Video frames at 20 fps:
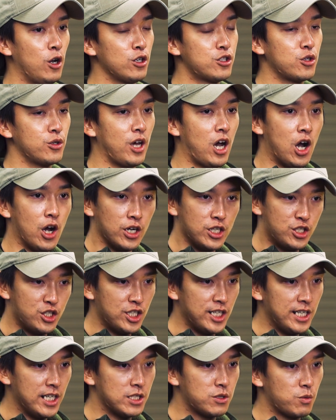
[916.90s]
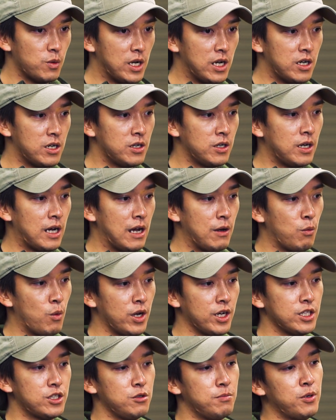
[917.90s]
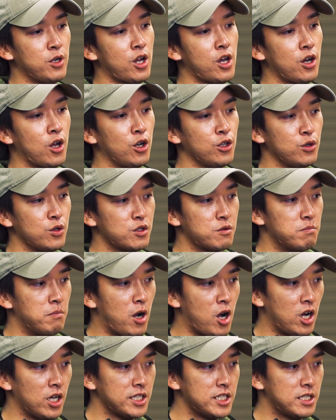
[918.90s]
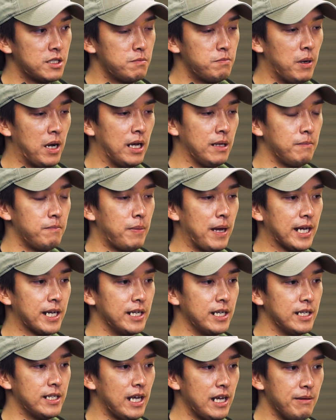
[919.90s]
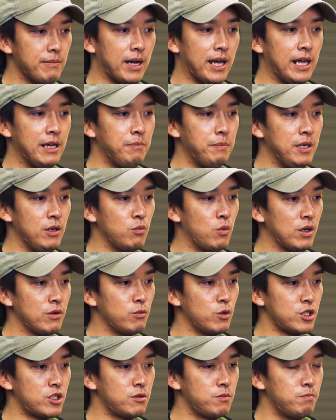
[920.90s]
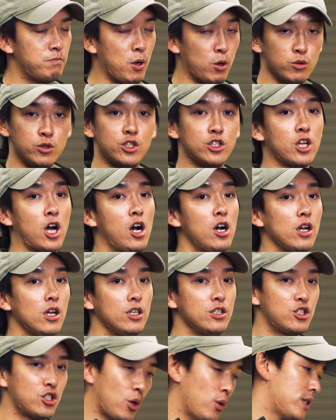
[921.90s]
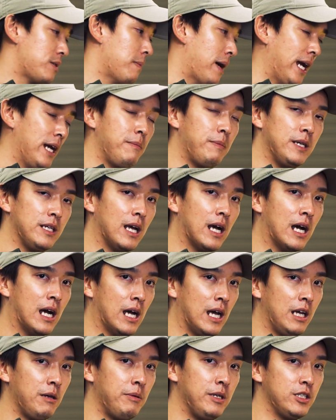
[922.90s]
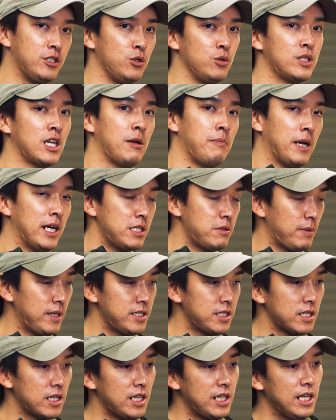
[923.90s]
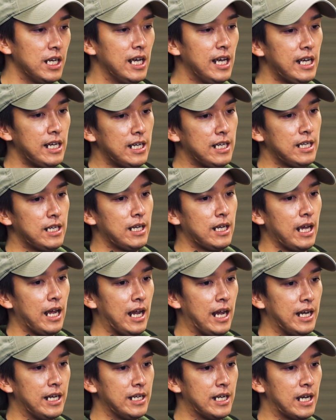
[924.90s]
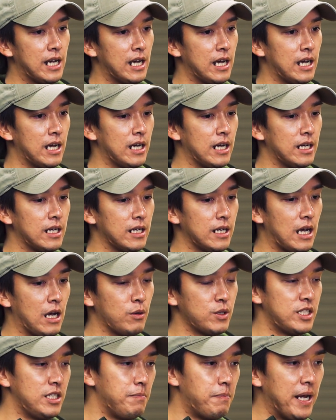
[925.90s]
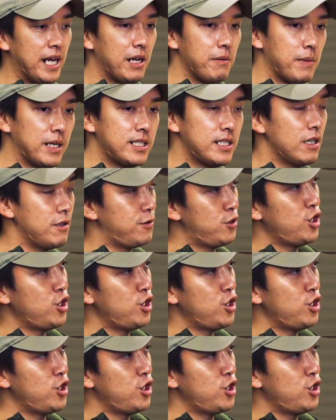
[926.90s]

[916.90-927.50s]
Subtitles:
also the RSG as well. I wanted to put on all those mods, but back in the day my AP1 was bone stock, so is my AP2 Type S basically. And I was debating myself,